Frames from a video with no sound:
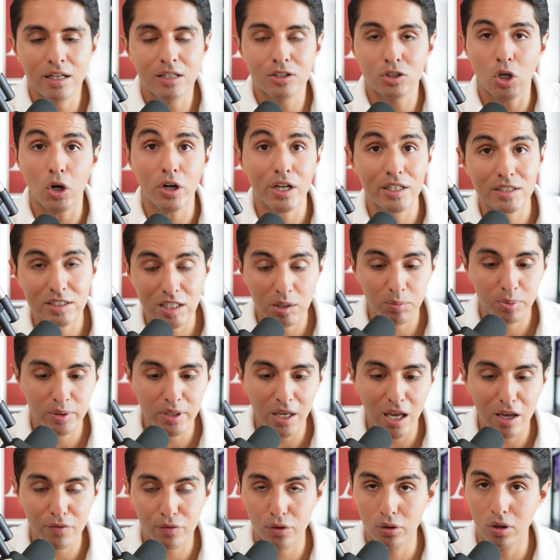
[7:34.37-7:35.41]
Target
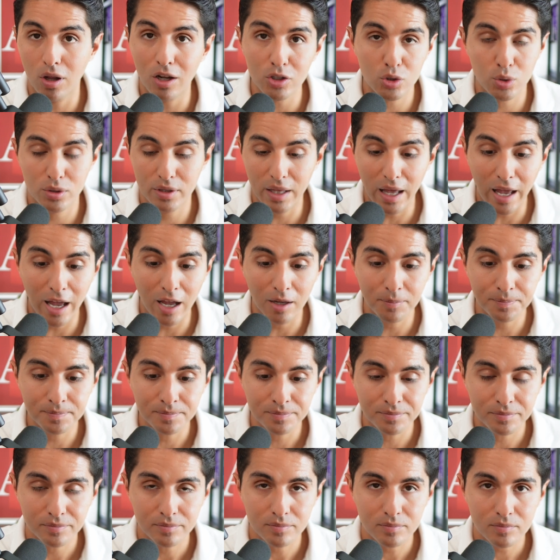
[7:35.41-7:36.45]
CPA, if you launch with
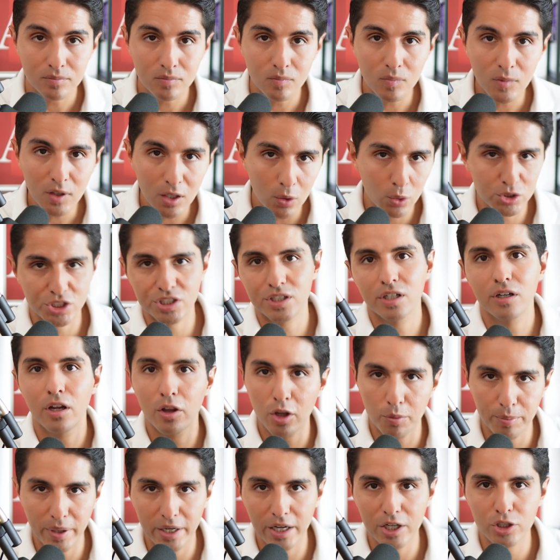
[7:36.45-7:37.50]
that, which is
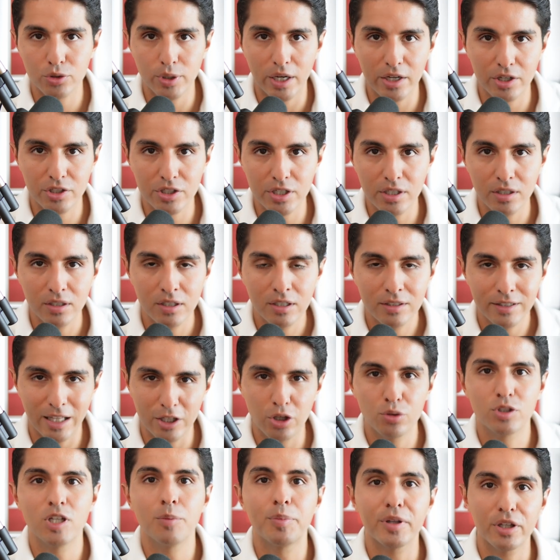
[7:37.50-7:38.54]
another bidding strategy that
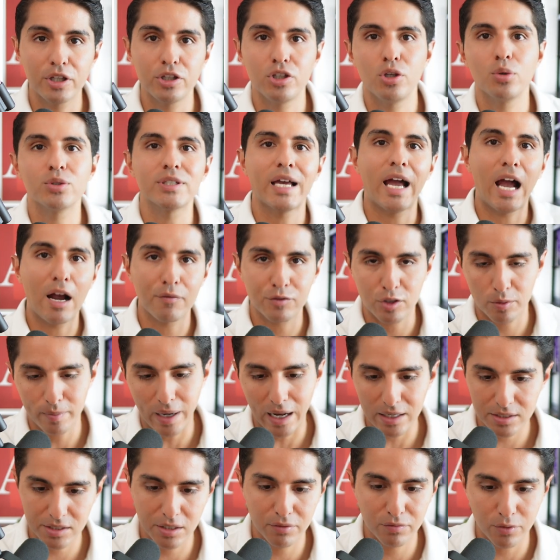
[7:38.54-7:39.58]
you typically use after
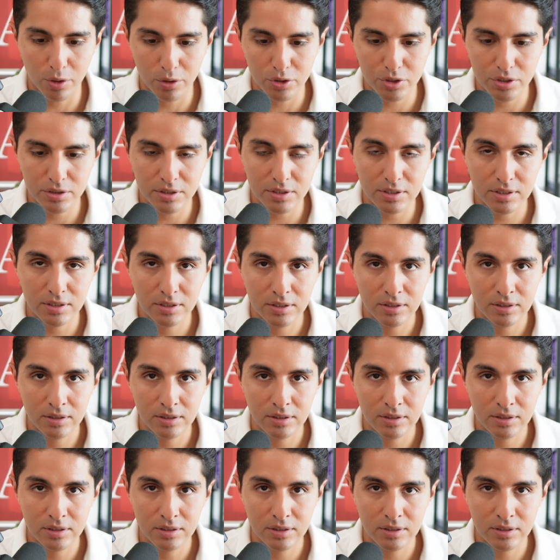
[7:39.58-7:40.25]
max conversions.